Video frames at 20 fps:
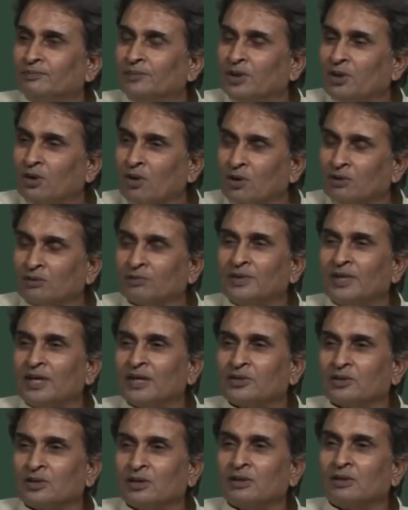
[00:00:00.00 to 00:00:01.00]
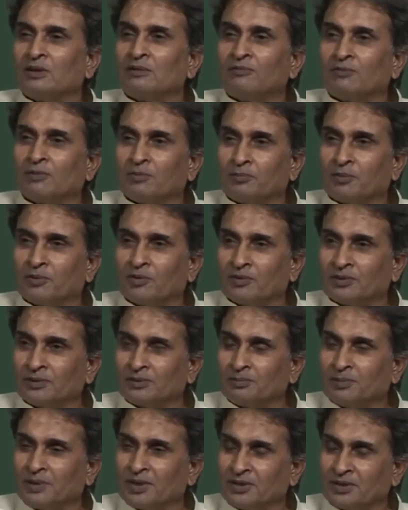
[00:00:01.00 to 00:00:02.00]
because of the external
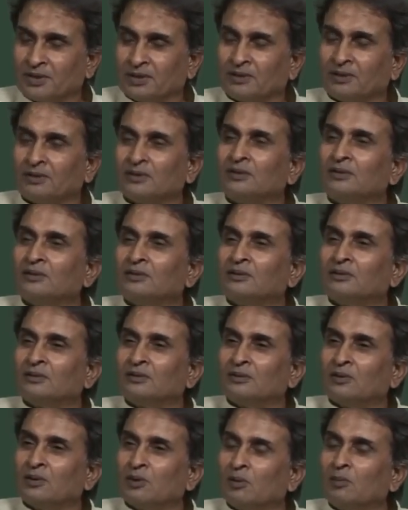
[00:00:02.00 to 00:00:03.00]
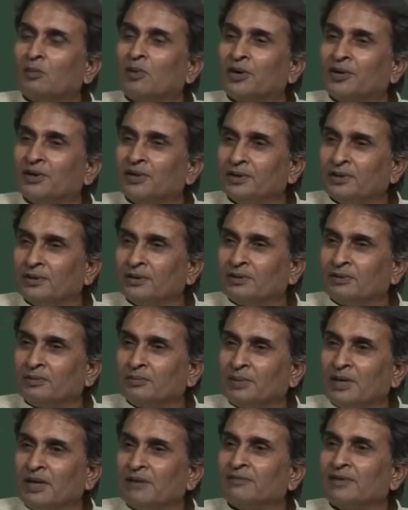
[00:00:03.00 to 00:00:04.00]
pressure, the whole body
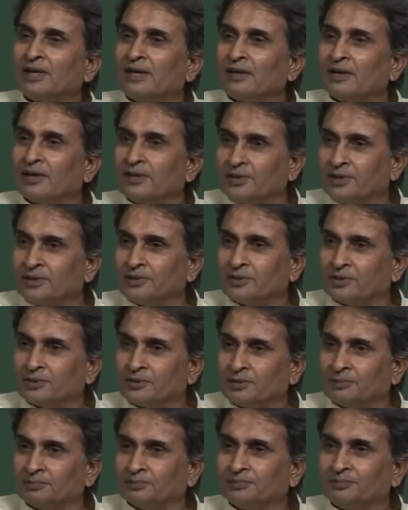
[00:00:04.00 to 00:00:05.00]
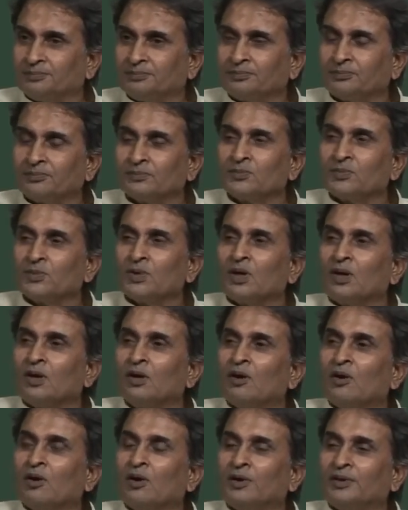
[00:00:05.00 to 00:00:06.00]
behaves like a rigid system.
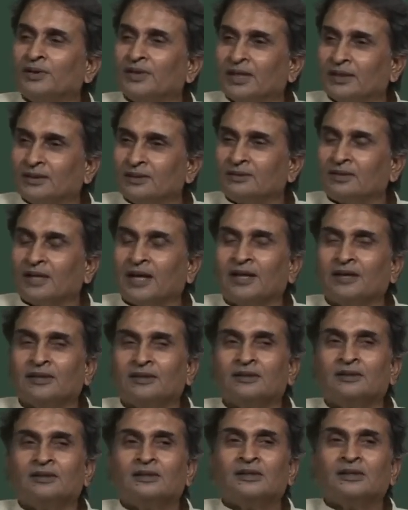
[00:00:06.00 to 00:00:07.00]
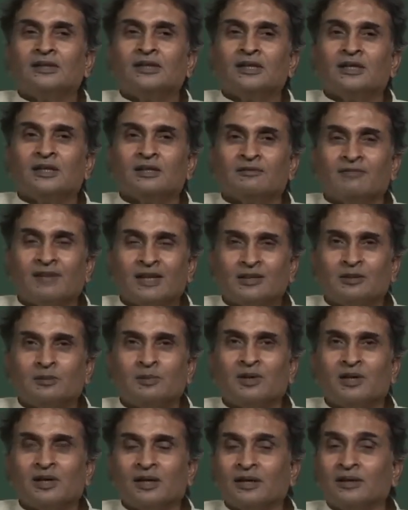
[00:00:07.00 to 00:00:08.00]
On the other side, it is a
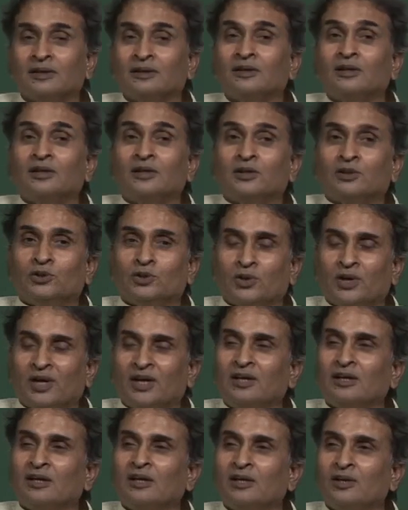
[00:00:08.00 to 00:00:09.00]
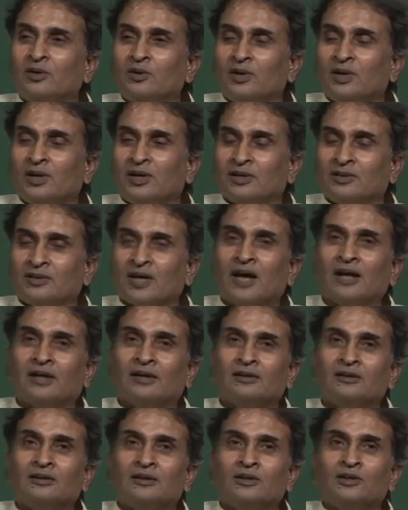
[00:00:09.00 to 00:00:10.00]
flexible ring. Theoretically, you can
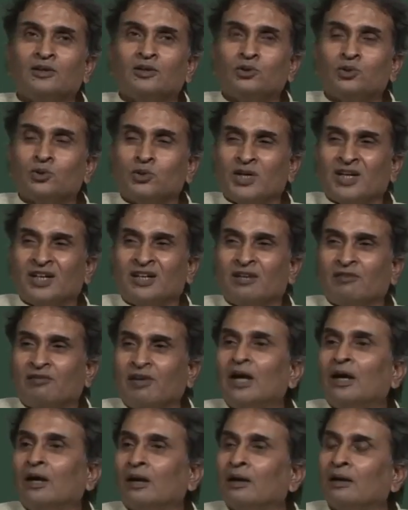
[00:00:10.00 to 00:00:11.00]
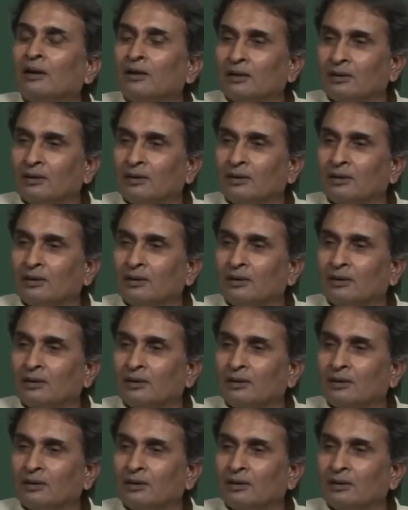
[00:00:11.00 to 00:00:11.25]
design to take it away